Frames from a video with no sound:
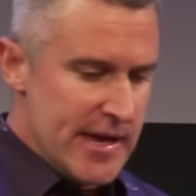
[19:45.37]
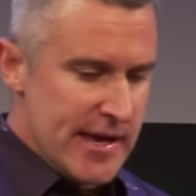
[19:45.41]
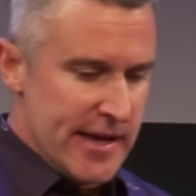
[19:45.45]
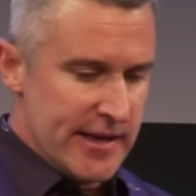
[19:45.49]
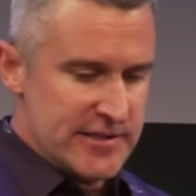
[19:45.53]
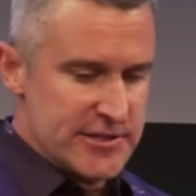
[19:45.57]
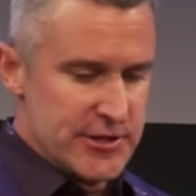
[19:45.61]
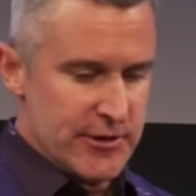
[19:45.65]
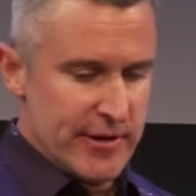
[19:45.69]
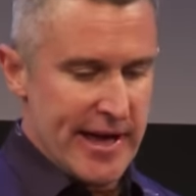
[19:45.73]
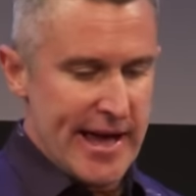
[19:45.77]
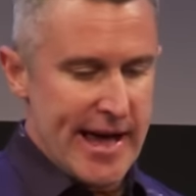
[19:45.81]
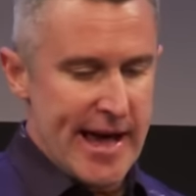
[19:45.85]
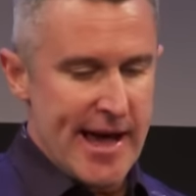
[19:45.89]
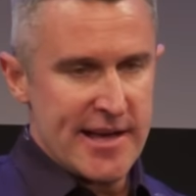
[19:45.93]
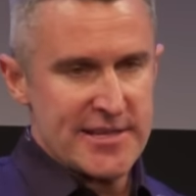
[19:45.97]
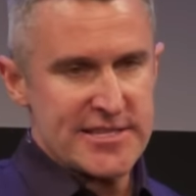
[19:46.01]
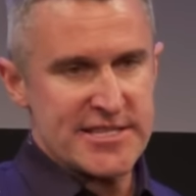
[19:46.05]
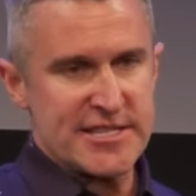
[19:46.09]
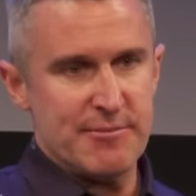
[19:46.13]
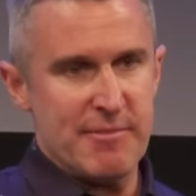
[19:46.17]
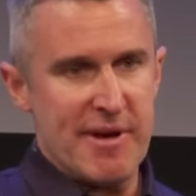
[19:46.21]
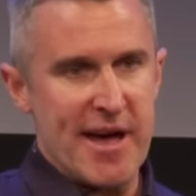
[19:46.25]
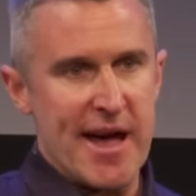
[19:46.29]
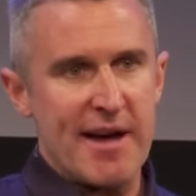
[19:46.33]
And so I
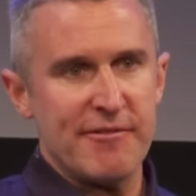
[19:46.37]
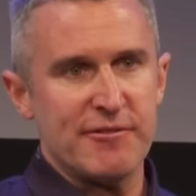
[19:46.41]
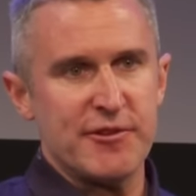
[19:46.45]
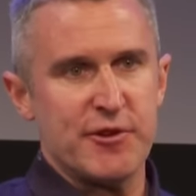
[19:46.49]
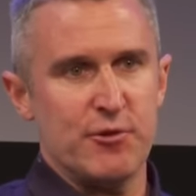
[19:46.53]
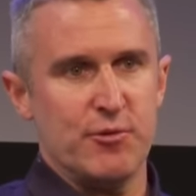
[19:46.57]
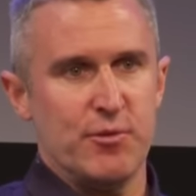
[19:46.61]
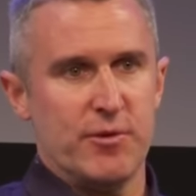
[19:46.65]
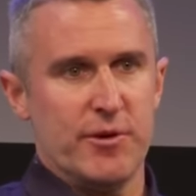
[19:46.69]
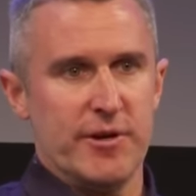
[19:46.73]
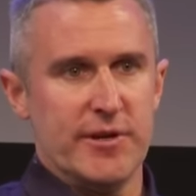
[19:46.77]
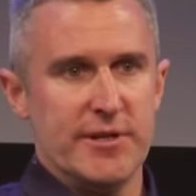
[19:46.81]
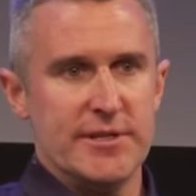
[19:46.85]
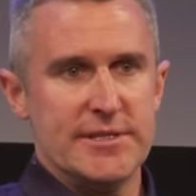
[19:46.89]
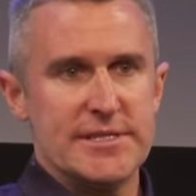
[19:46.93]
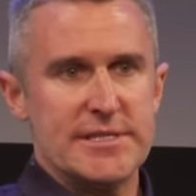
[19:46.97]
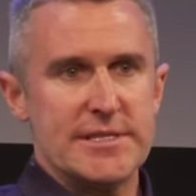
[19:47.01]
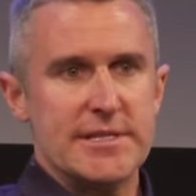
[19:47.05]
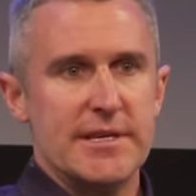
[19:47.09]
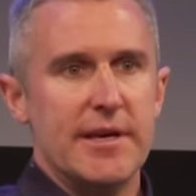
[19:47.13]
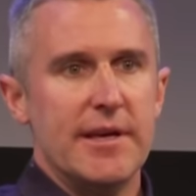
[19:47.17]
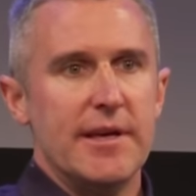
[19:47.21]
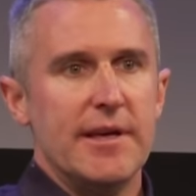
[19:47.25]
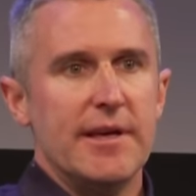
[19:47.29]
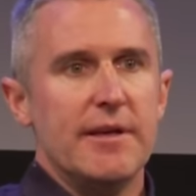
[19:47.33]
asked him
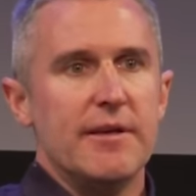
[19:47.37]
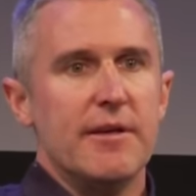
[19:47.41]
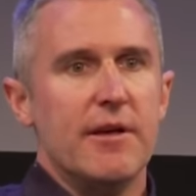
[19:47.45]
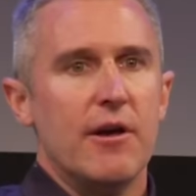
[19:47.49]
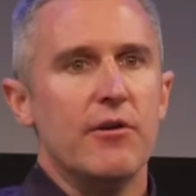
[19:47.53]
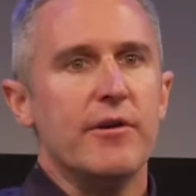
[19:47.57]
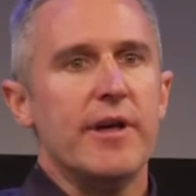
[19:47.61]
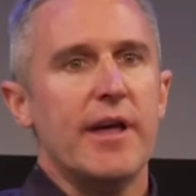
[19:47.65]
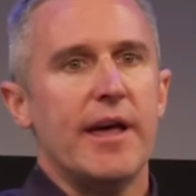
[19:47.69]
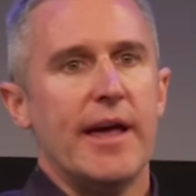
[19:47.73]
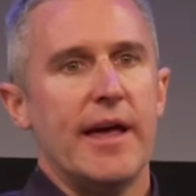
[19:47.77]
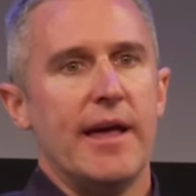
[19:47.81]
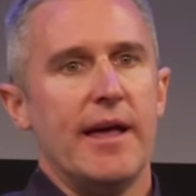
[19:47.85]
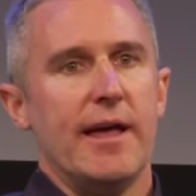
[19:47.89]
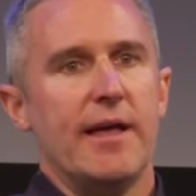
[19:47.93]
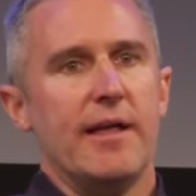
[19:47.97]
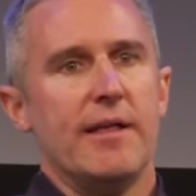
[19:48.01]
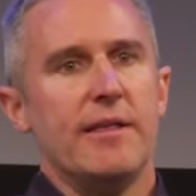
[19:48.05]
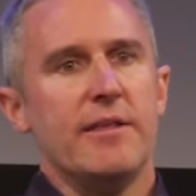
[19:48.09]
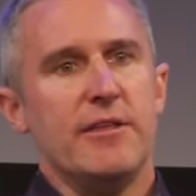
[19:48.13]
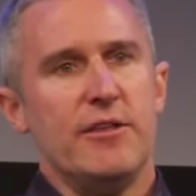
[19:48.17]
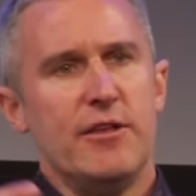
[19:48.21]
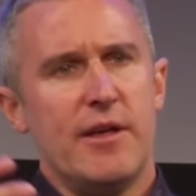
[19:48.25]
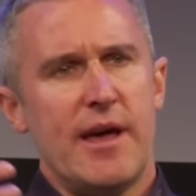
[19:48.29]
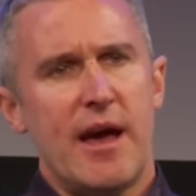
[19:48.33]
afterwards,
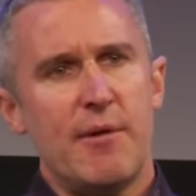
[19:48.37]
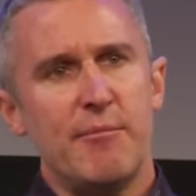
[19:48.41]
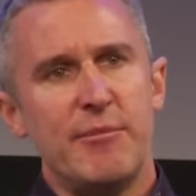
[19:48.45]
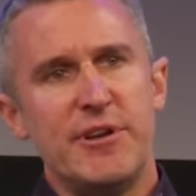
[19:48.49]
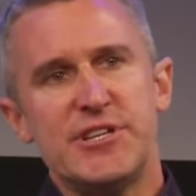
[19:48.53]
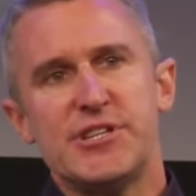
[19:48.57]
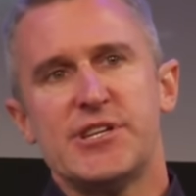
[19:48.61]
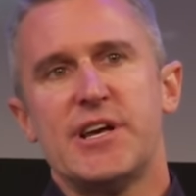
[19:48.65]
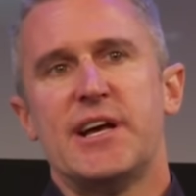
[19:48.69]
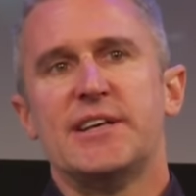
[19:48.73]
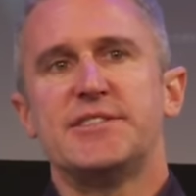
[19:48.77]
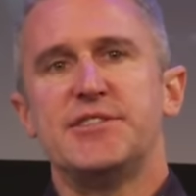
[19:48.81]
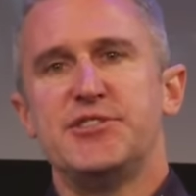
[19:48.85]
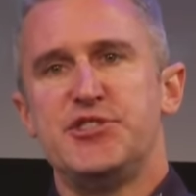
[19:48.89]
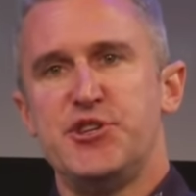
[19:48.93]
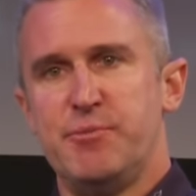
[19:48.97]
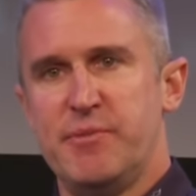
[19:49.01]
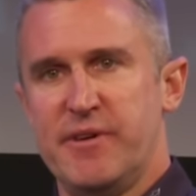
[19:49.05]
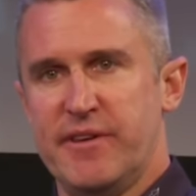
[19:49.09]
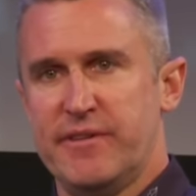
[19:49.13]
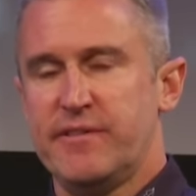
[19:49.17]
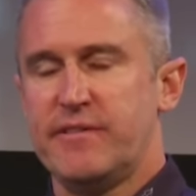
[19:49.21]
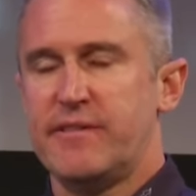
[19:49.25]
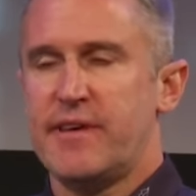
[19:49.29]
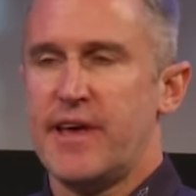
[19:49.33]
okay, how many shots did you
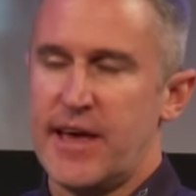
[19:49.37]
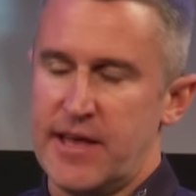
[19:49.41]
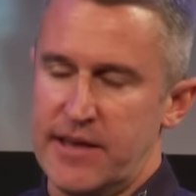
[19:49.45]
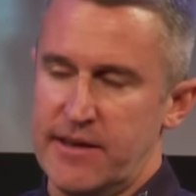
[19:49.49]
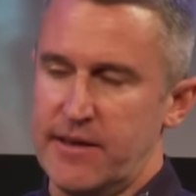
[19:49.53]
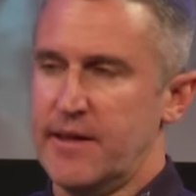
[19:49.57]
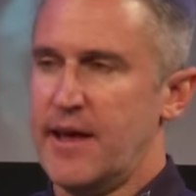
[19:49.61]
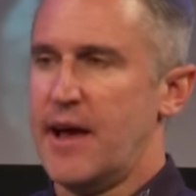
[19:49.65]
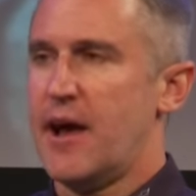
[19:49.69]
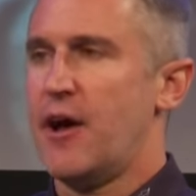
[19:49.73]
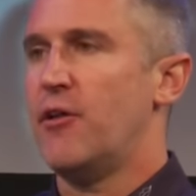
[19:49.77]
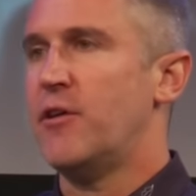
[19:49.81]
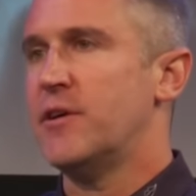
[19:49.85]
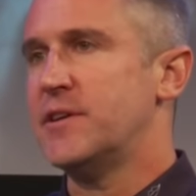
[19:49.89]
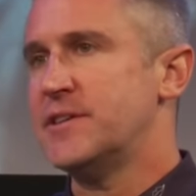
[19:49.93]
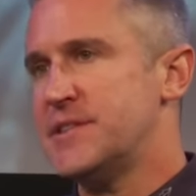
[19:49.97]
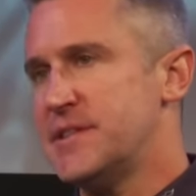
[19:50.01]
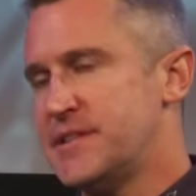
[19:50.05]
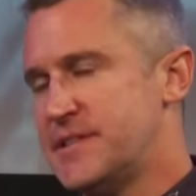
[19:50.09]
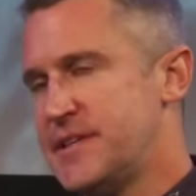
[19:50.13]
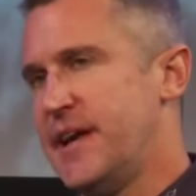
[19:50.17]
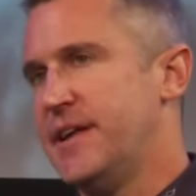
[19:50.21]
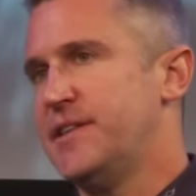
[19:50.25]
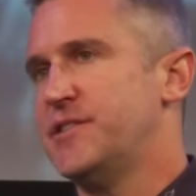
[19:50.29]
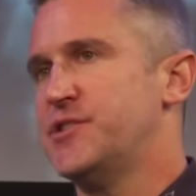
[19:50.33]
miss? 10. How long does
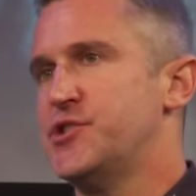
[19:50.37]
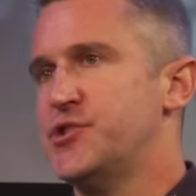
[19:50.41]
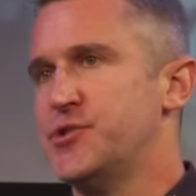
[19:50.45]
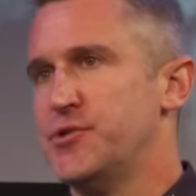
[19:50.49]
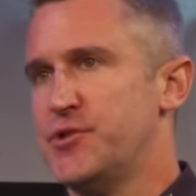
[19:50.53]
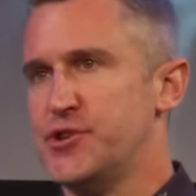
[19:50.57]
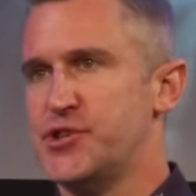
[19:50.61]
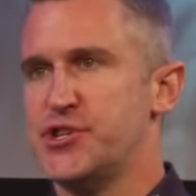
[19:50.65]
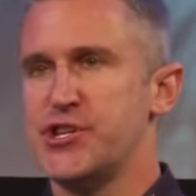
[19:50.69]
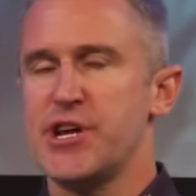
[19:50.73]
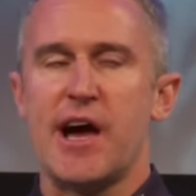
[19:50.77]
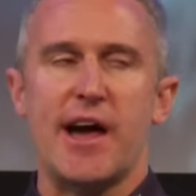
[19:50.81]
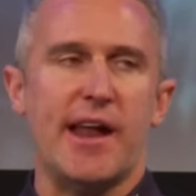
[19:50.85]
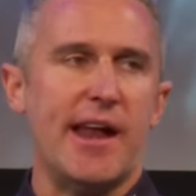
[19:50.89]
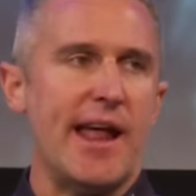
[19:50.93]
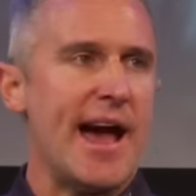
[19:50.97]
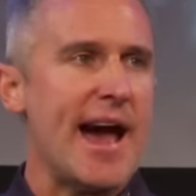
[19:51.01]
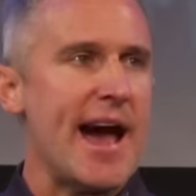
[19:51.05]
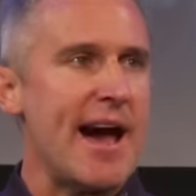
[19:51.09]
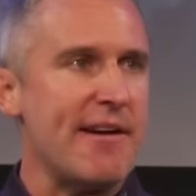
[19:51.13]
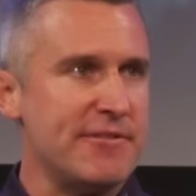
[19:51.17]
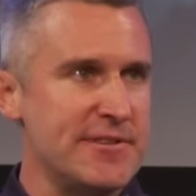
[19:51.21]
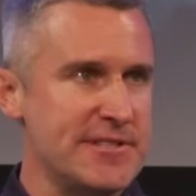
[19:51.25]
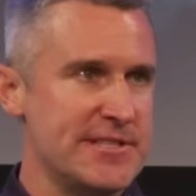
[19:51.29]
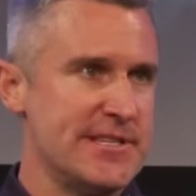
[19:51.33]
it take to shoot a shot?
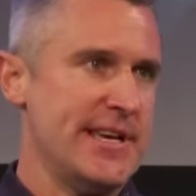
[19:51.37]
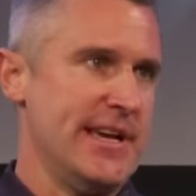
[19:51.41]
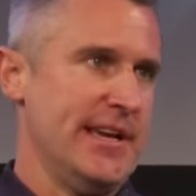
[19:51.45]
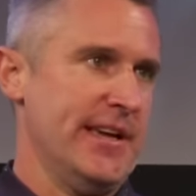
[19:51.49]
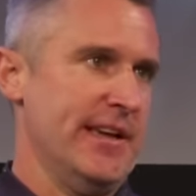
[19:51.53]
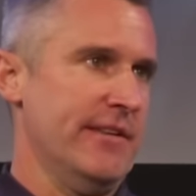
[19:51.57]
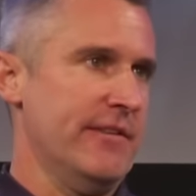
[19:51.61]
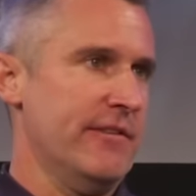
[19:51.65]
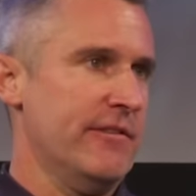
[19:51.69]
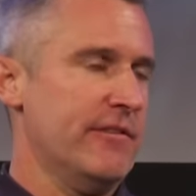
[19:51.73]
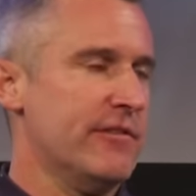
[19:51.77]
Half a second.